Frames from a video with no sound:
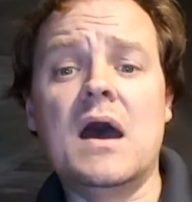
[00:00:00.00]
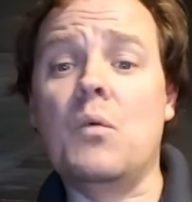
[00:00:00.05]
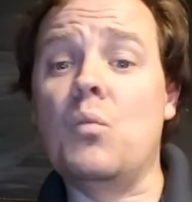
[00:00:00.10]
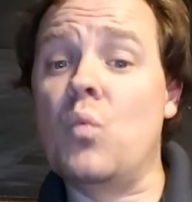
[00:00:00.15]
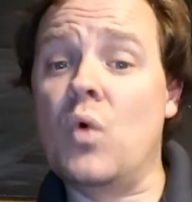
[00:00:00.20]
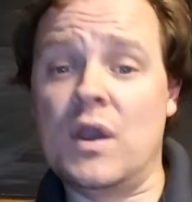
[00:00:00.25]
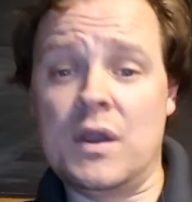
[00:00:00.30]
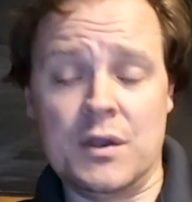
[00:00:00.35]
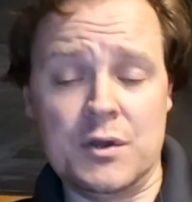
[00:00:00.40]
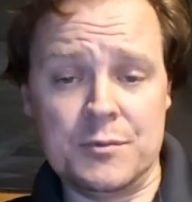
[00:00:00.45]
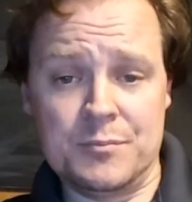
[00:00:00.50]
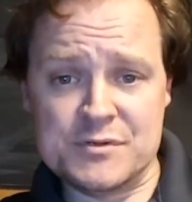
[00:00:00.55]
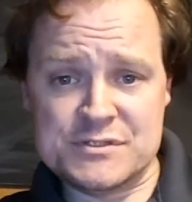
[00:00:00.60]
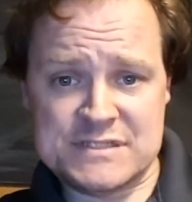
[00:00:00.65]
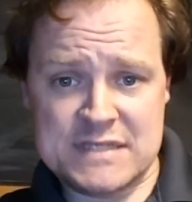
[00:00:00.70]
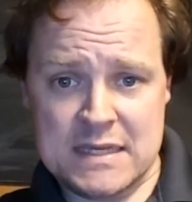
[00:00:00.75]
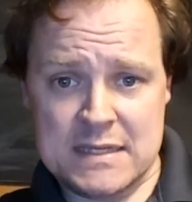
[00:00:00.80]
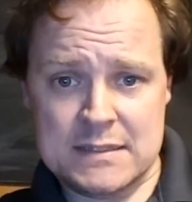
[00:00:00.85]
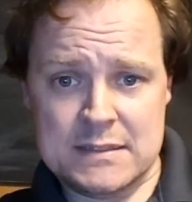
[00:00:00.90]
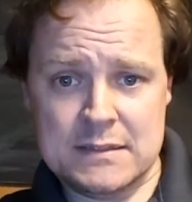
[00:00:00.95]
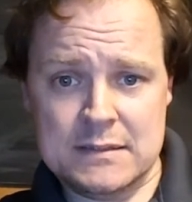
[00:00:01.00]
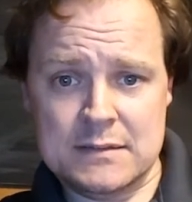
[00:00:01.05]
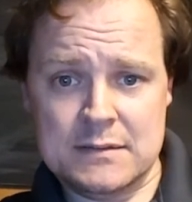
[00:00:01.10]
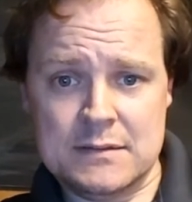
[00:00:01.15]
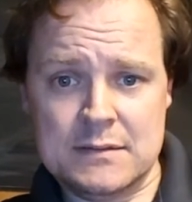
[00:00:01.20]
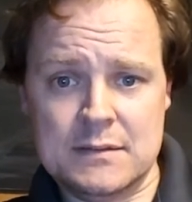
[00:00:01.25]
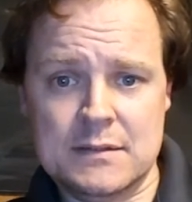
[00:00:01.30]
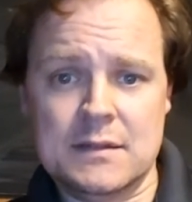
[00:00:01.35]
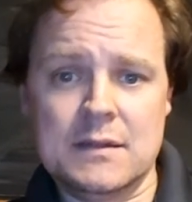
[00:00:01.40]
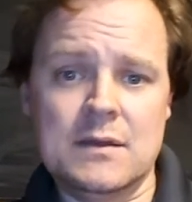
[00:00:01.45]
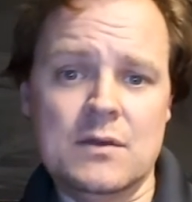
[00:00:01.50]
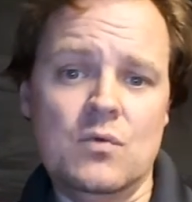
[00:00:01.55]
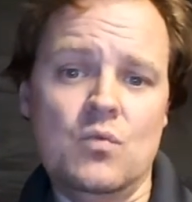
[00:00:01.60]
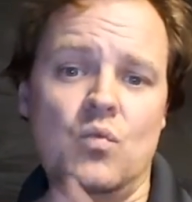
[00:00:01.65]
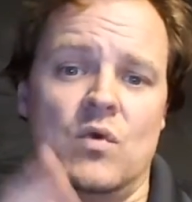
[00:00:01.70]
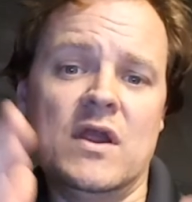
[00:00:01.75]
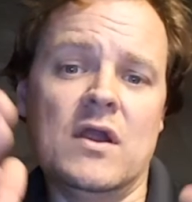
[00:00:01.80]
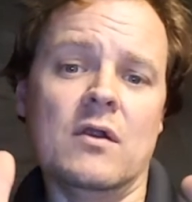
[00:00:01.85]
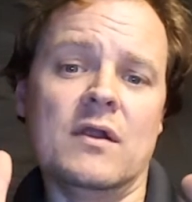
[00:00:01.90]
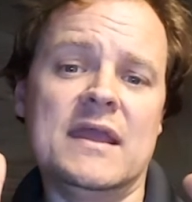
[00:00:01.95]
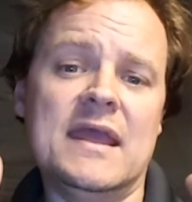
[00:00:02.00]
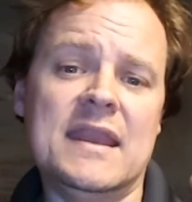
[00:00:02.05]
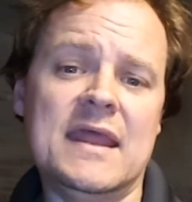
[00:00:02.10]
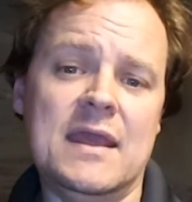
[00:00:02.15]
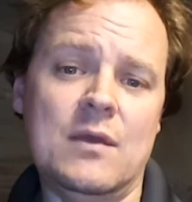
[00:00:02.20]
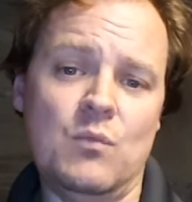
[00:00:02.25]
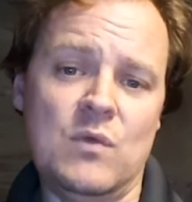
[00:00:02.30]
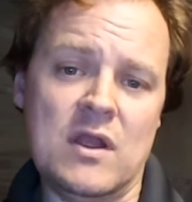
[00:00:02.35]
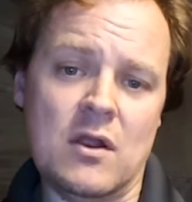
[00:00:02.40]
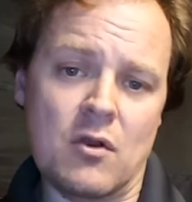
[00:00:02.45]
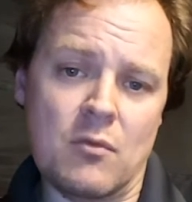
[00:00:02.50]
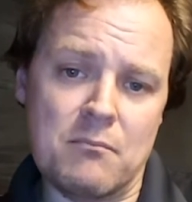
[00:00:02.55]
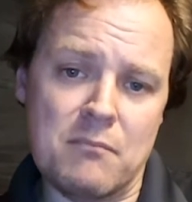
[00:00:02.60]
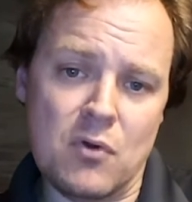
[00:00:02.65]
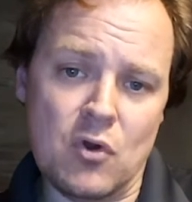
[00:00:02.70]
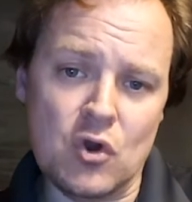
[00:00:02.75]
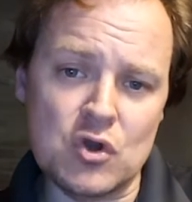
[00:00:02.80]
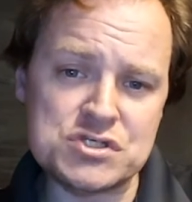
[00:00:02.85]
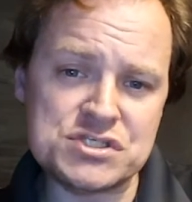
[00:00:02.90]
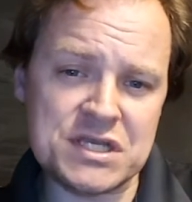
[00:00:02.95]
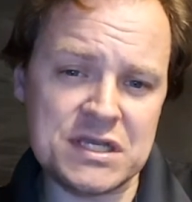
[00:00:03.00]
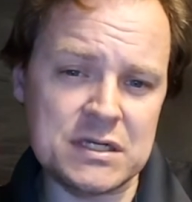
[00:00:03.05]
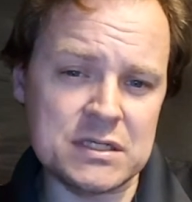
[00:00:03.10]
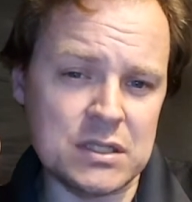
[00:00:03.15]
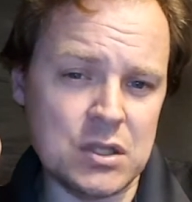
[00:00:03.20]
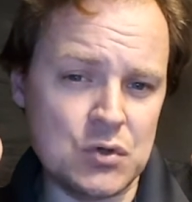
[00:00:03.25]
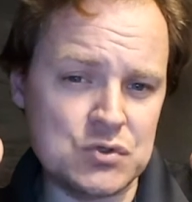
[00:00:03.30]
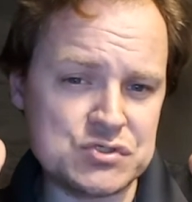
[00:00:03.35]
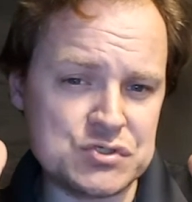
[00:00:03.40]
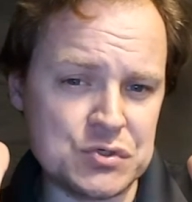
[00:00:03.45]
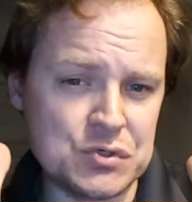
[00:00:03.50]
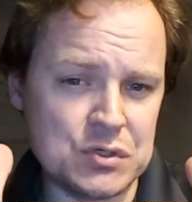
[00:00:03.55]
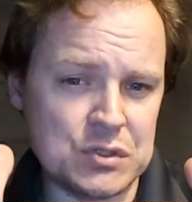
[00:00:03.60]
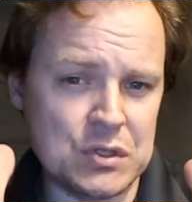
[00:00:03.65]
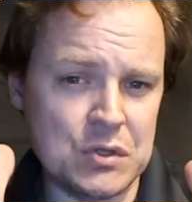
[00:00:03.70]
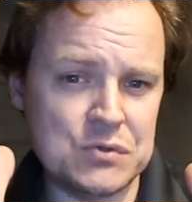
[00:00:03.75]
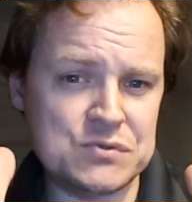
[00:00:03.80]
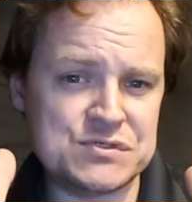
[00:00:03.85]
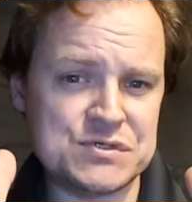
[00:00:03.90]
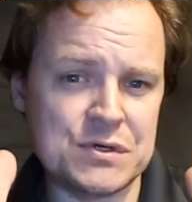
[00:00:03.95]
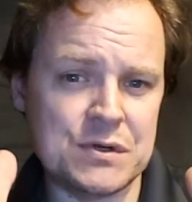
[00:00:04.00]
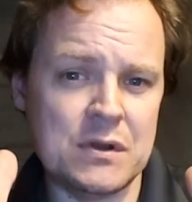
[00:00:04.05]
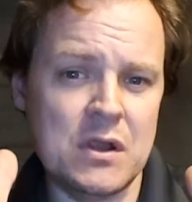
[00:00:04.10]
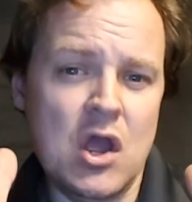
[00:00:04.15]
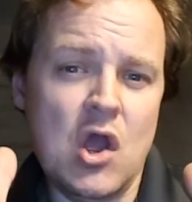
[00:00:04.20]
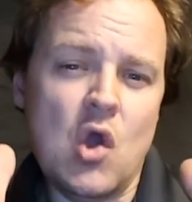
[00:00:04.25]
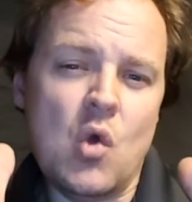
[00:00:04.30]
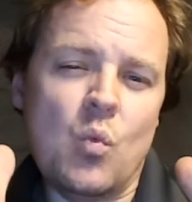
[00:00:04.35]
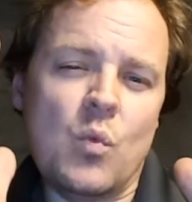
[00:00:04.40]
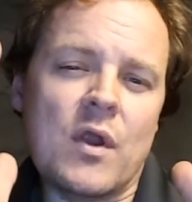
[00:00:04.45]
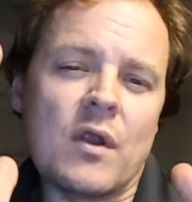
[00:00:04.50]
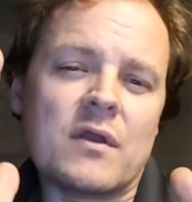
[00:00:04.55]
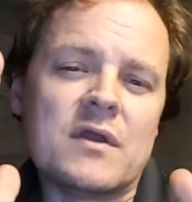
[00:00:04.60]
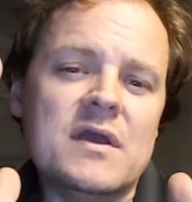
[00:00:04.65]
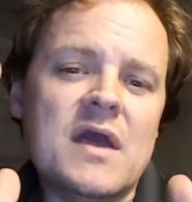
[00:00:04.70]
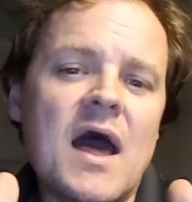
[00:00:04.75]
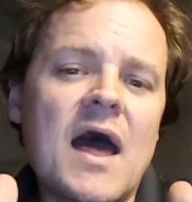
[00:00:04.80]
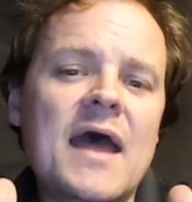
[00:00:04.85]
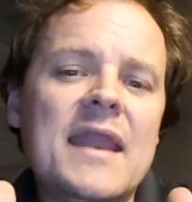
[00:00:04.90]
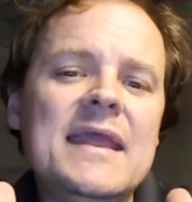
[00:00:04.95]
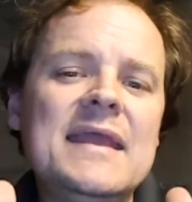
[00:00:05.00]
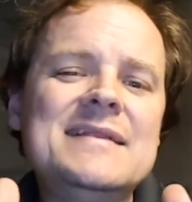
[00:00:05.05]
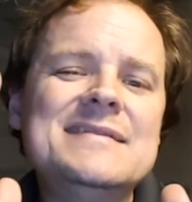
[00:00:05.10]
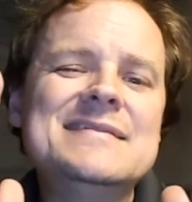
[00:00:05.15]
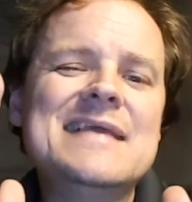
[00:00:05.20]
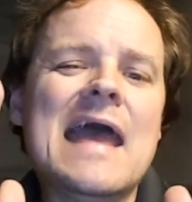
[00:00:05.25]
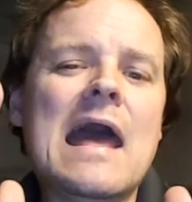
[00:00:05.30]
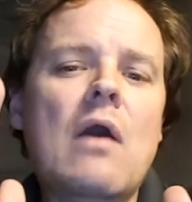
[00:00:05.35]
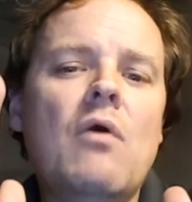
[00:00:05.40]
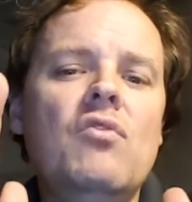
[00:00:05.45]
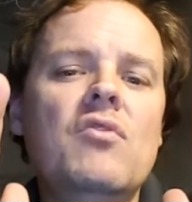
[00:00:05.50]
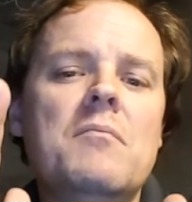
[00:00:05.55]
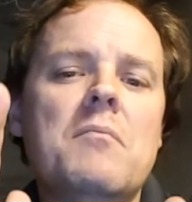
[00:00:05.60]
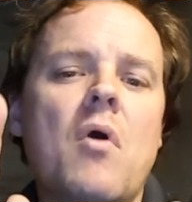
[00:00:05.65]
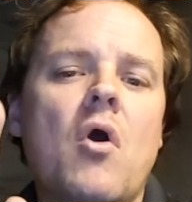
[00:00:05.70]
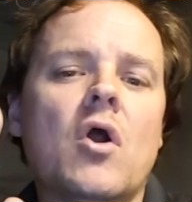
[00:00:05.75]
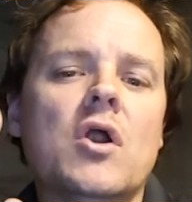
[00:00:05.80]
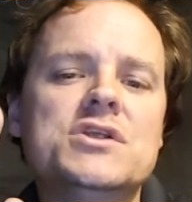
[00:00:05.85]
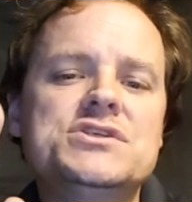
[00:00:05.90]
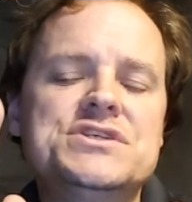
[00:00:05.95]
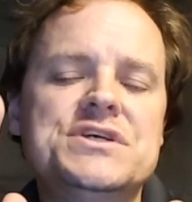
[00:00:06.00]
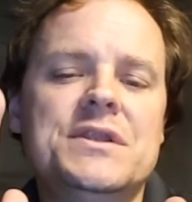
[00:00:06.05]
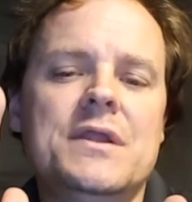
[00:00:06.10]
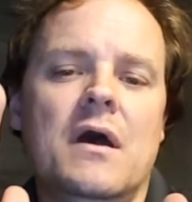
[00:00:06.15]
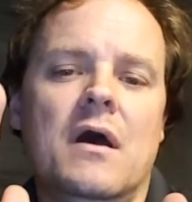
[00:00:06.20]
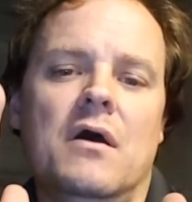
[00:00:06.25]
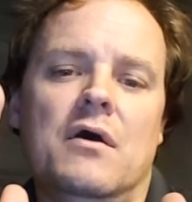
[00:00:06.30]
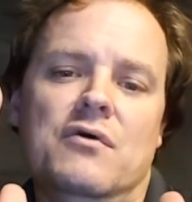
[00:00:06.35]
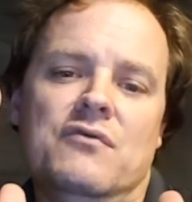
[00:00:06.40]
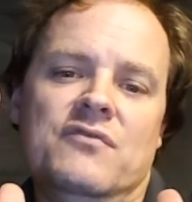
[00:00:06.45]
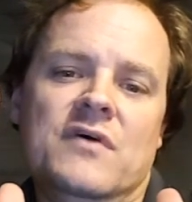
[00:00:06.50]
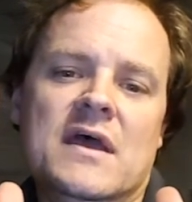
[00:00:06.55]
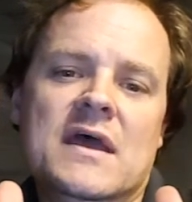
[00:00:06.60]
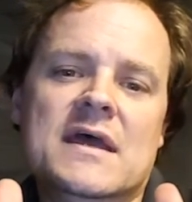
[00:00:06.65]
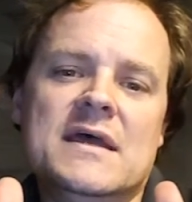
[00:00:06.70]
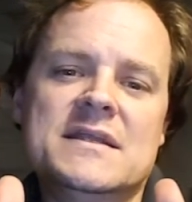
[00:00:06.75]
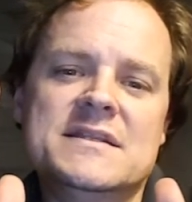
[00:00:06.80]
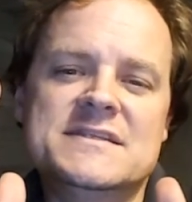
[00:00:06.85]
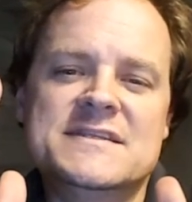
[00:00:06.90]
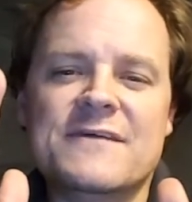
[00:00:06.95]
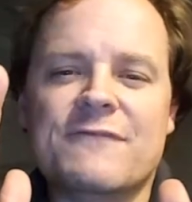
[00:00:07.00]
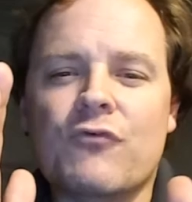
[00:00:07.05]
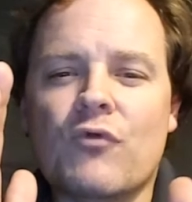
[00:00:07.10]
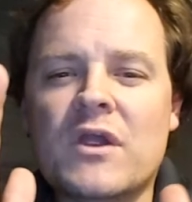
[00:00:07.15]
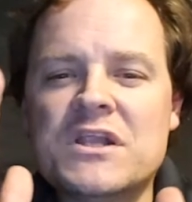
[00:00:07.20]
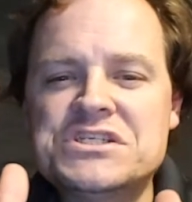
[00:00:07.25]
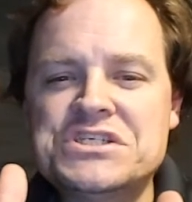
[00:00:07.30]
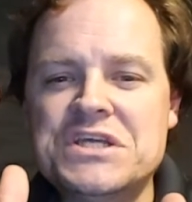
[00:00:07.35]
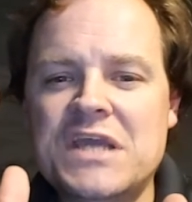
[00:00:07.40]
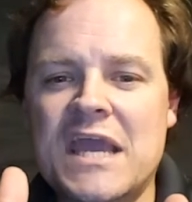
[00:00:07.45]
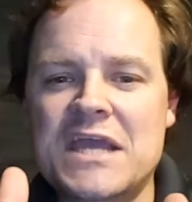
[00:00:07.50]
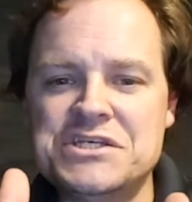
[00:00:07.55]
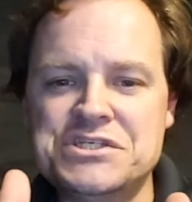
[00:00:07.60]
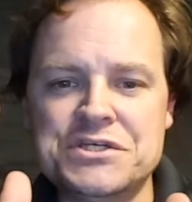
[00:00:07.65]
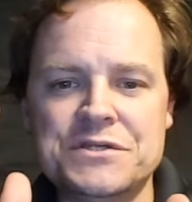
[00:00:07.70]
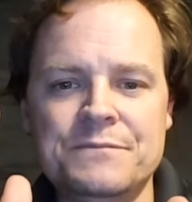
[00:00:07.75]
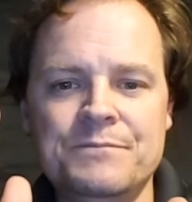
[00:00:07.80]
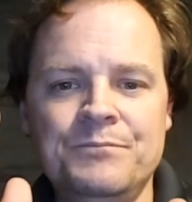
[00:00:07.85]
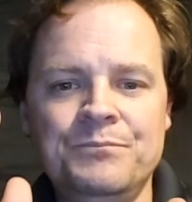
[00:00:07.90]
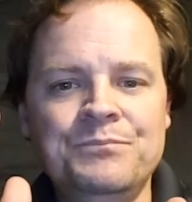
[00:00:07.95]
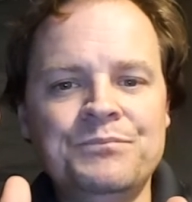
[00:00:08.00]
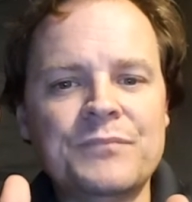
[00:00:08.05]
100%. We are merging closer and closer. We are cutting down the margin of differentiation.